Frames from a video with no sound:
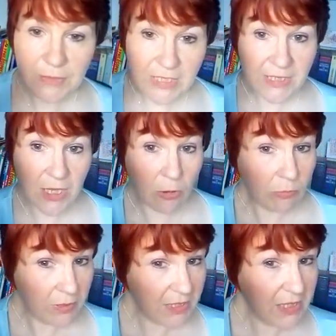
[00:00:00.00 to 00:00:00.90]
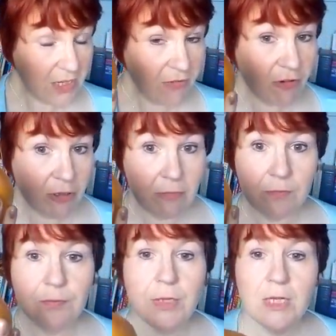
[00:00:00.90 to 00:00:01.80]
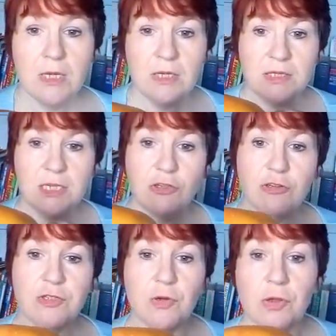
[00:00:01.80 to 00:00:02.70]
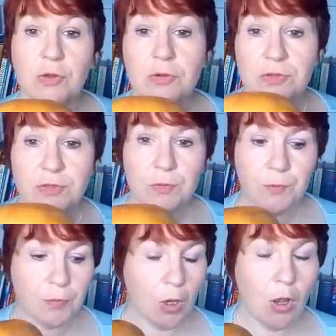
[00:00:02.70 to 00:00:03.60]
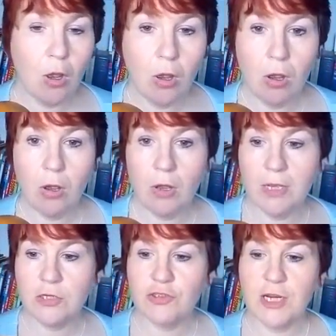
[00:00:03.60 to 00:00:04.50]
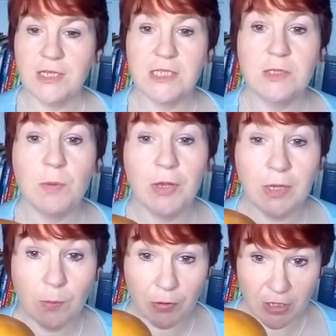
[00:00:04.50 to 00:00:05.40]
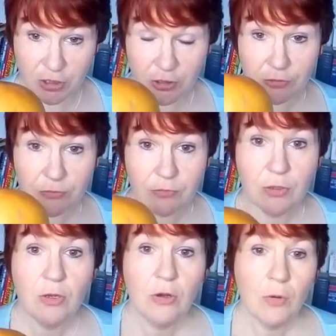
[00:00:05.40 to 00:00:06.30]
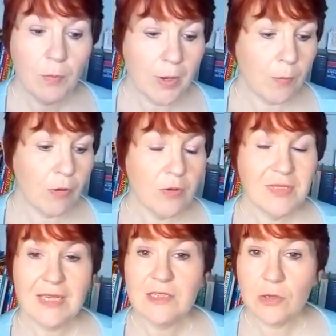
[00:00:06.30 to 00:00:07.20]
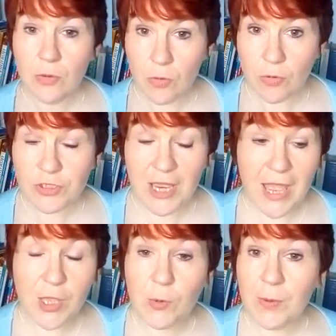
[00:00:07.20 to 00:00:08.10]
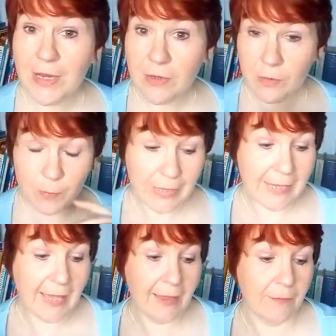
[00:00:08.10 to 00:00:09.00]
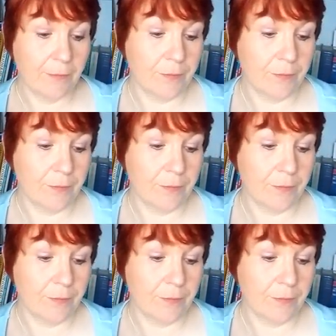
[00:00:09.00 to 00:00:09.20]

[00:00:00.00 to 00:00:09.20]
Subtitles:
This though is different. Citrus oils are extracted by compression by a process called écuelleux-piqué.